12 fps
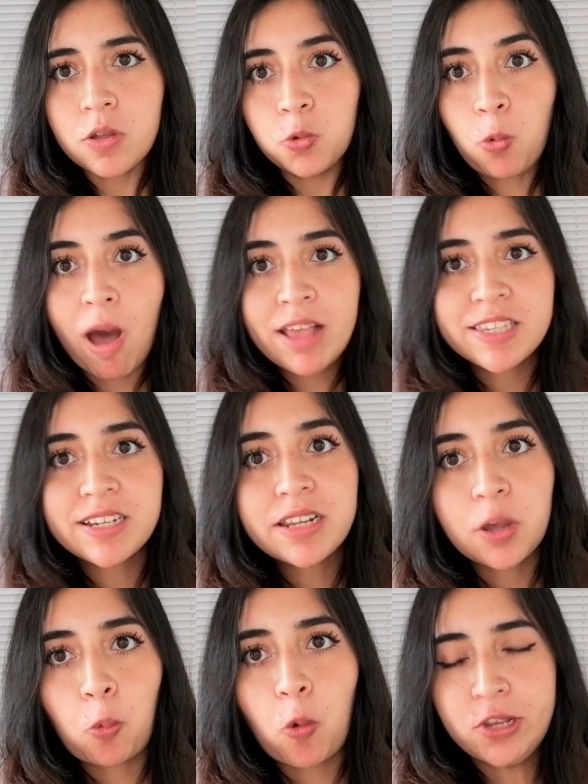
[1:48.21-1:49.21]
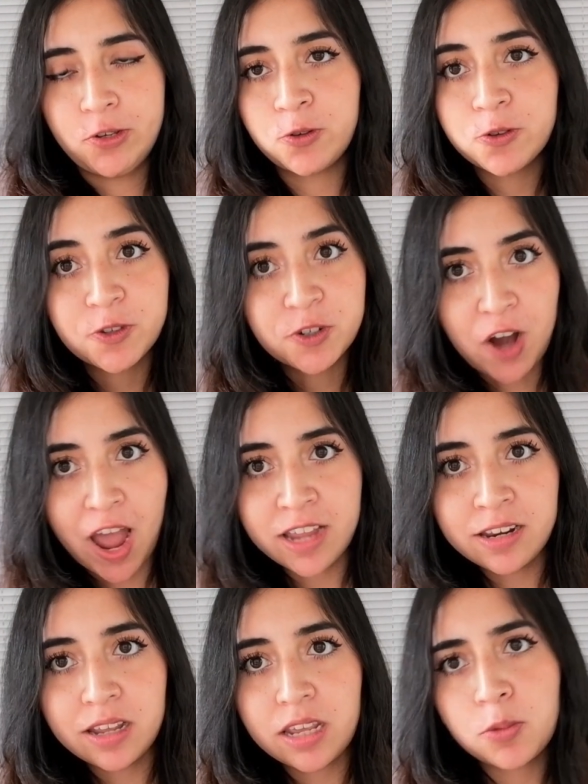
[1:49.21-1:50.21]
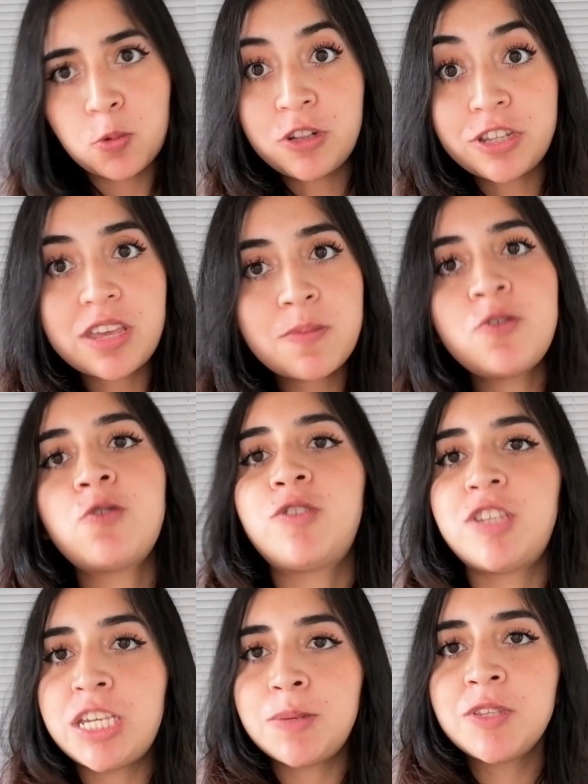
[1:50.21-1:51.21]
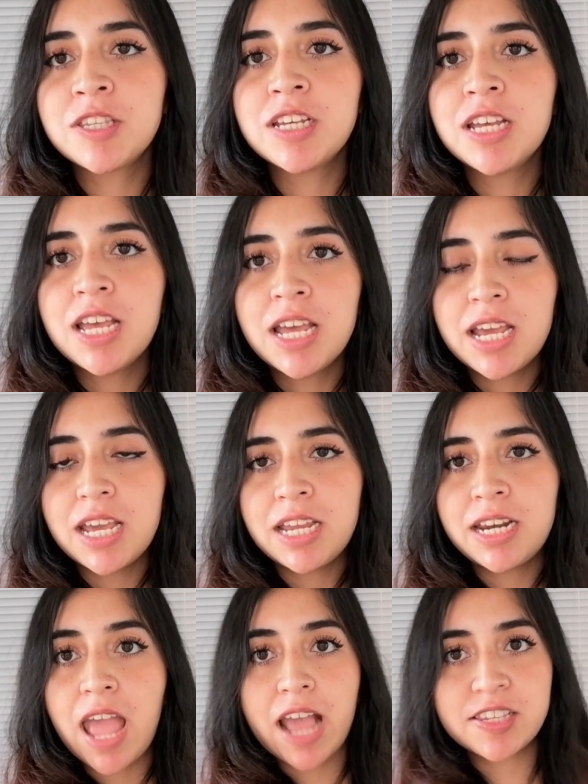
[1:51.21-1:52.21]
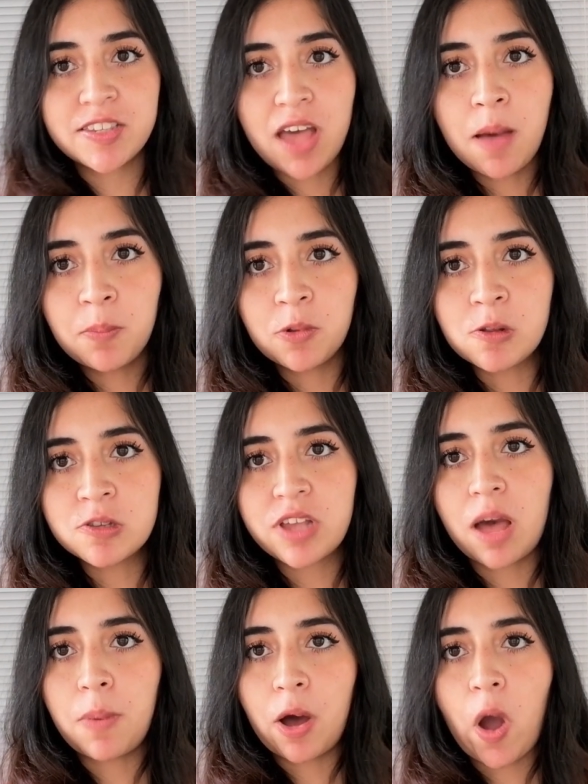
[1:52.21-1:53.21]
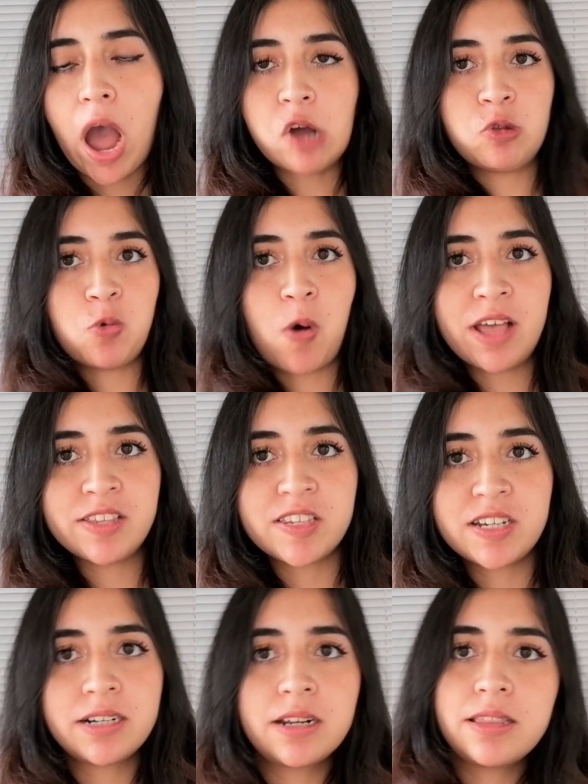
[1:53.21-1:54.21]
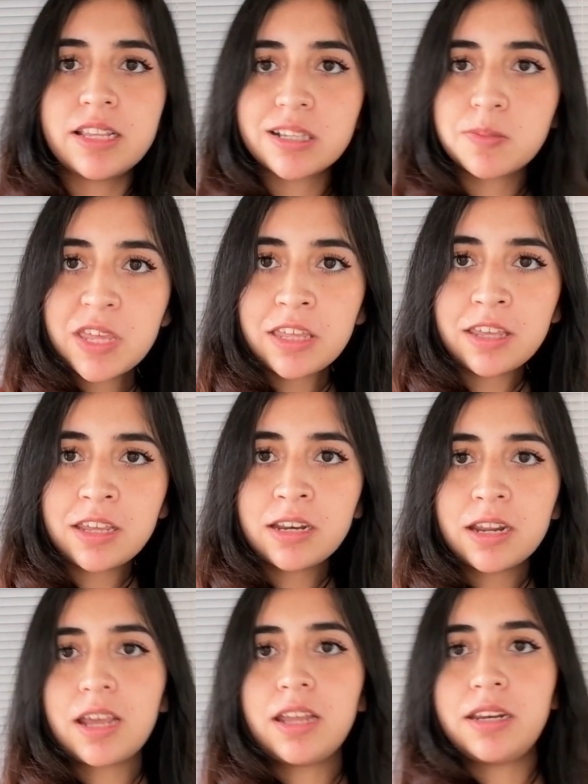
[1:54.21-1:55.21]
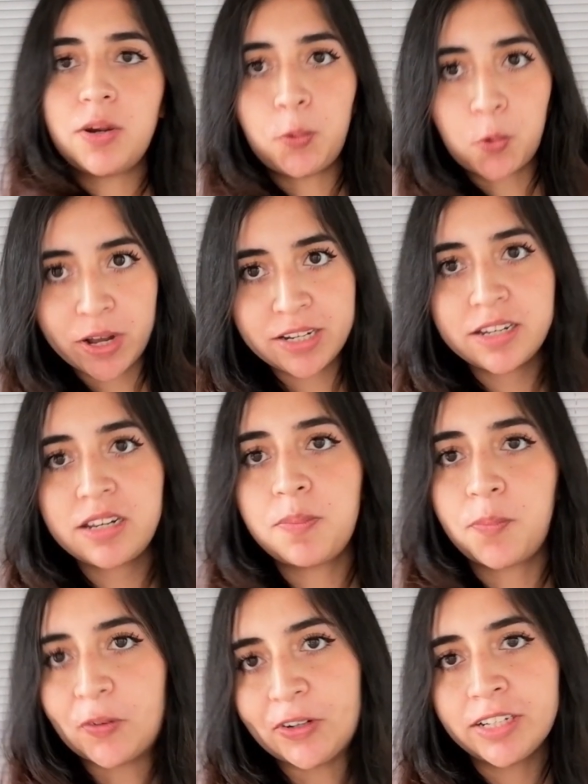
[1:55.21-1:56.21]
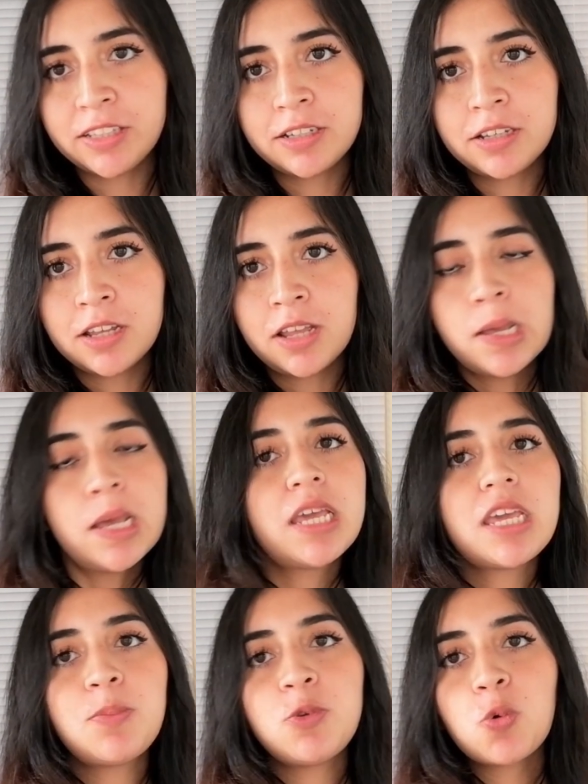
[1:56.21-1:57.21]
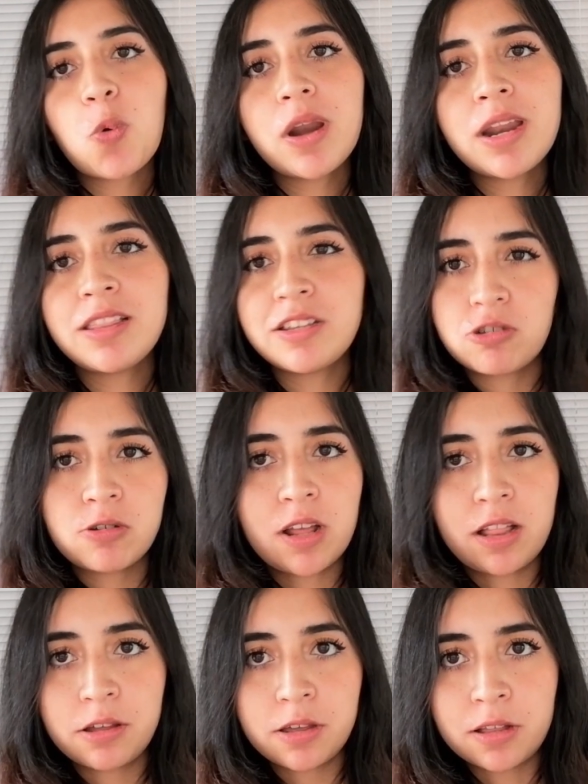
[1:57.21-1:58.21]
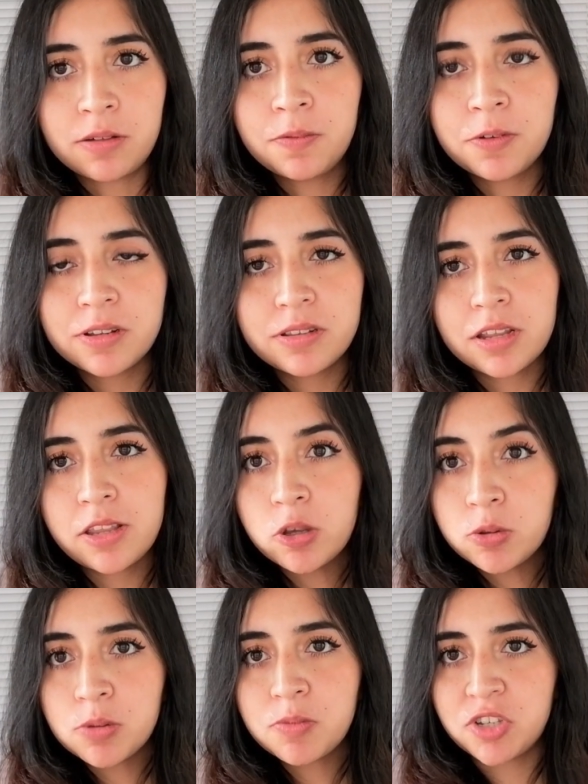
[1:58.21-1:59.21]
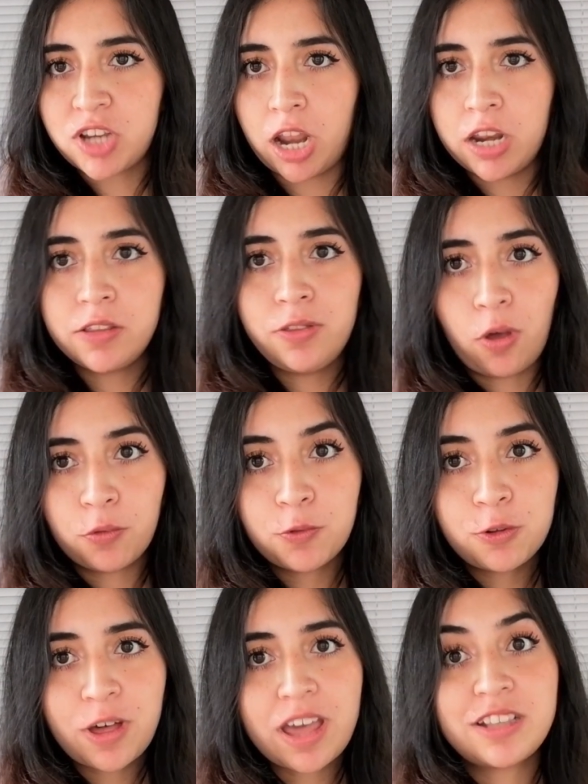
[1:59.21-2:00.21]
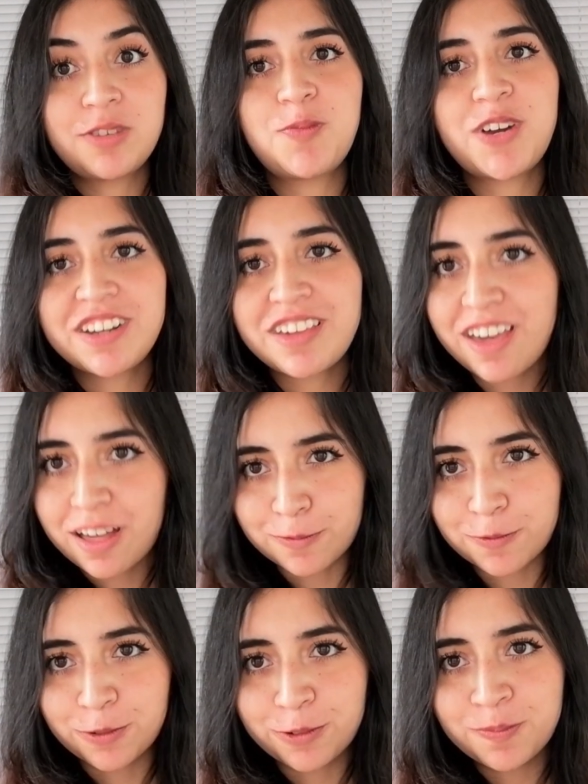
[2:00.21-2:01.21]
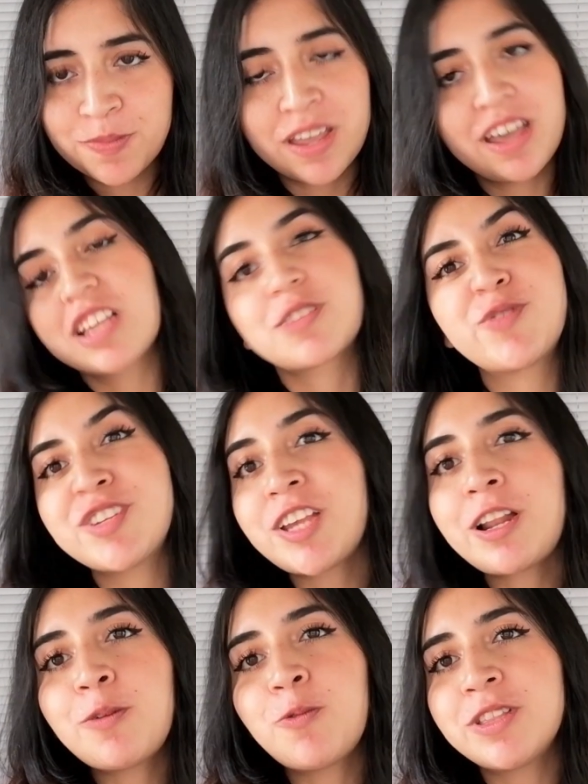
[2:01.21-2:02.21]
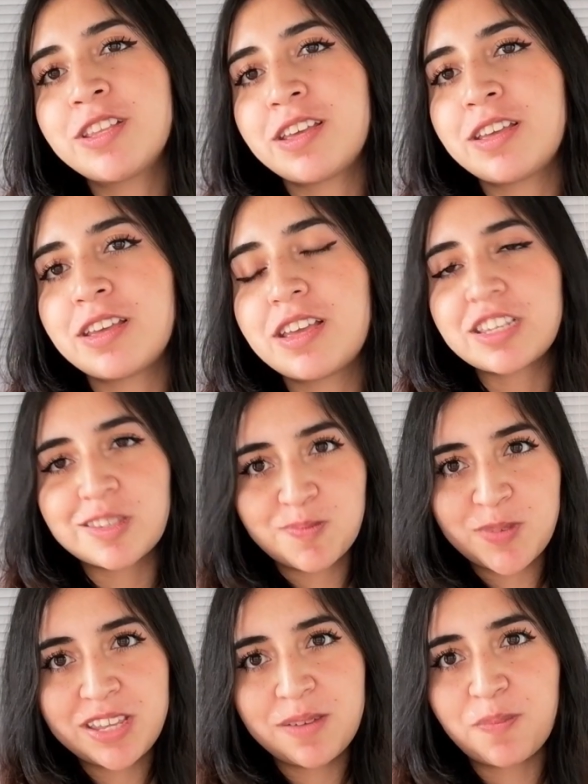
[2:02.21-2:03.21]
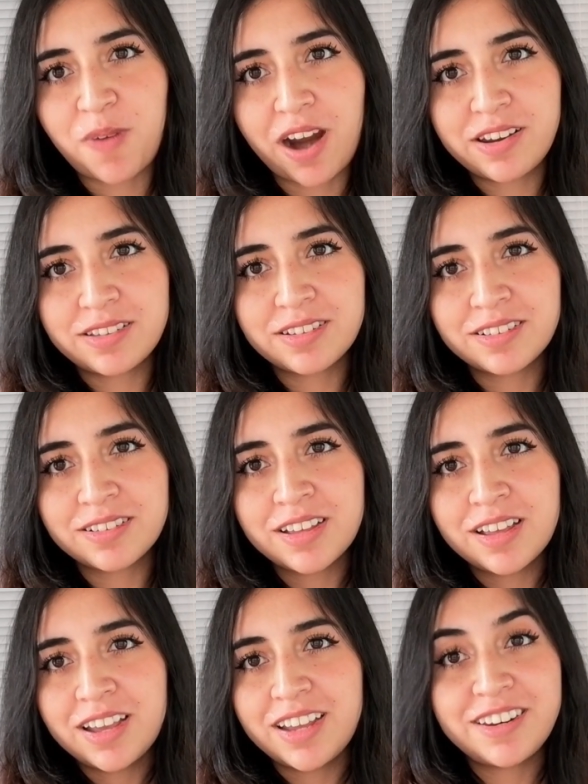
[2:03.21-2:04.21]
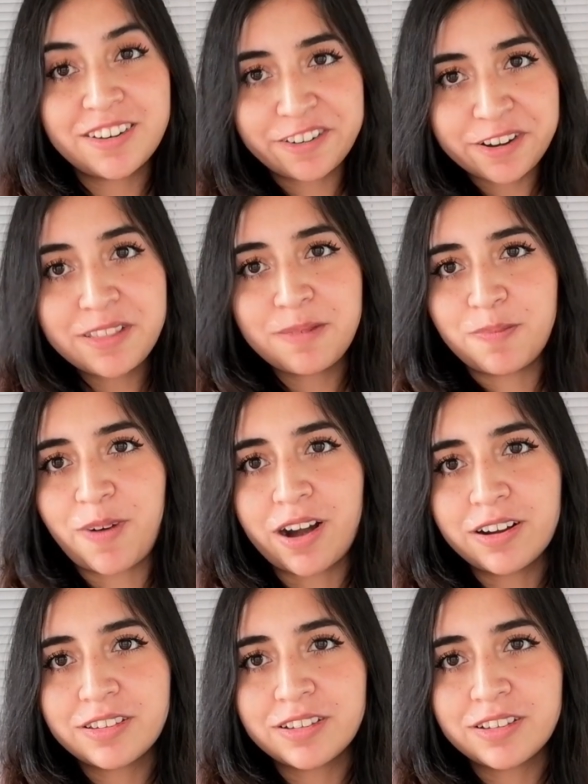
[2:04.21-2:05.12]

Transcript: to answer the questions right. It will give you tips and examples about how to answer the speaking and the writing part. If you want additional help, the YouTube channel TOEFL is very helpful, especially with the speaking part and the reading part.